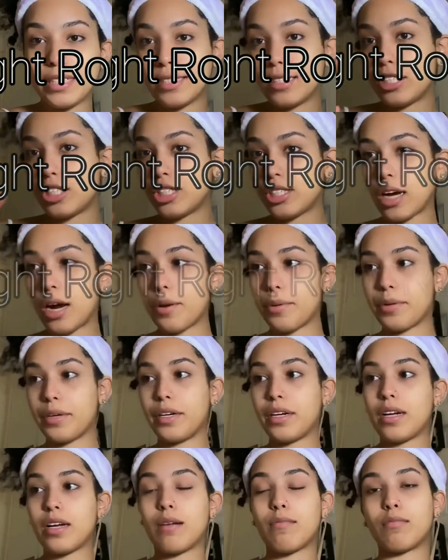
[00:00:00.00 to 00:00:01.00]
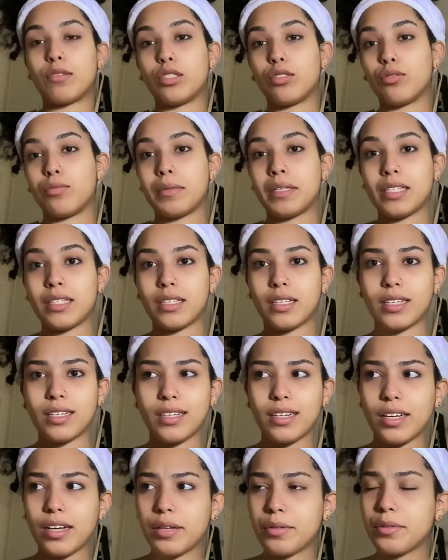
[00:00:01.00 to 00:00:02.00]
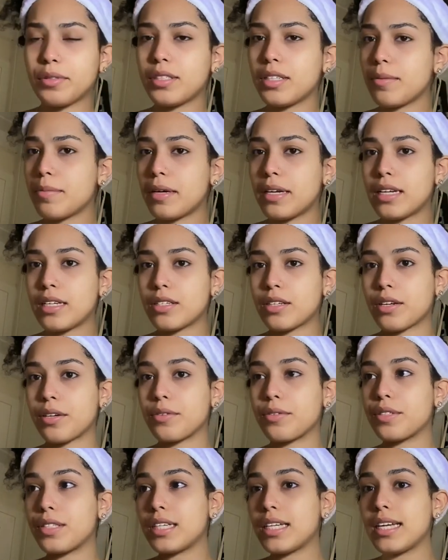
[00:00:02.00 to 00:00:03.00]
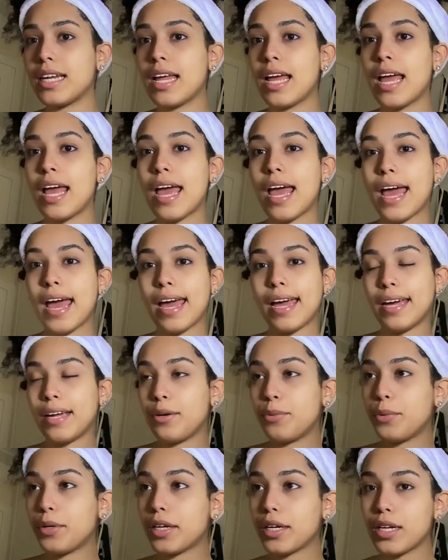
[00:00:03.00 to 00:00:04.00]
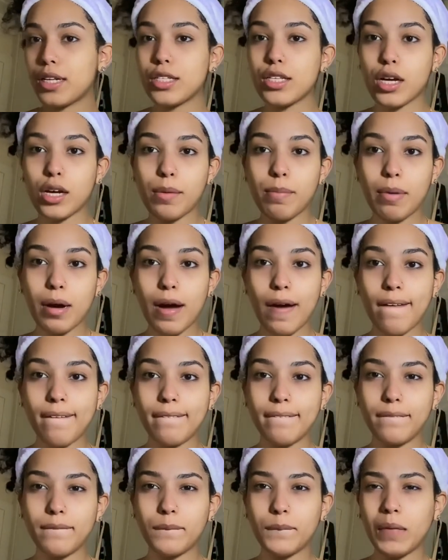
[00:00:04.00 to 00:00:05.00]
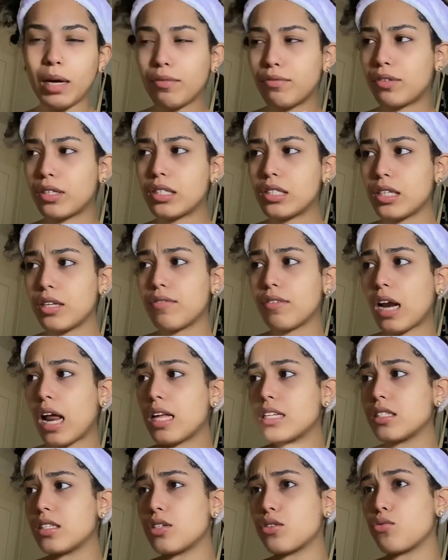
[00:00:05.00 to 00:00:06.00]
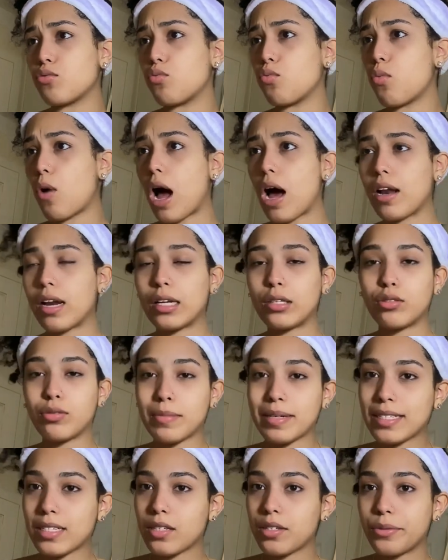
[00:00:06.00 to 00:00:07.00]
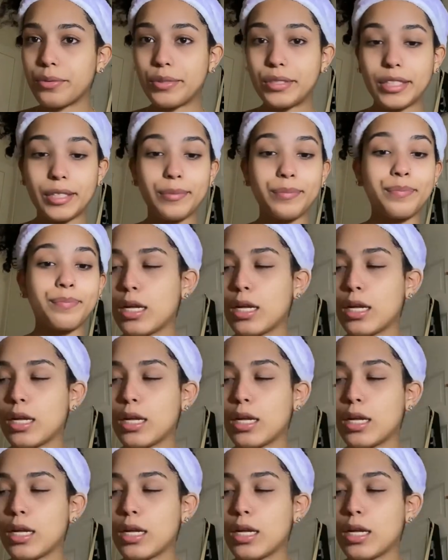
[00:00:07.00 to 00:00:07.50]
just showered and I'm gonna do my skincare routine, my night skincare routine, and we're gonna talk about my first day of classes while I do my skincare routine.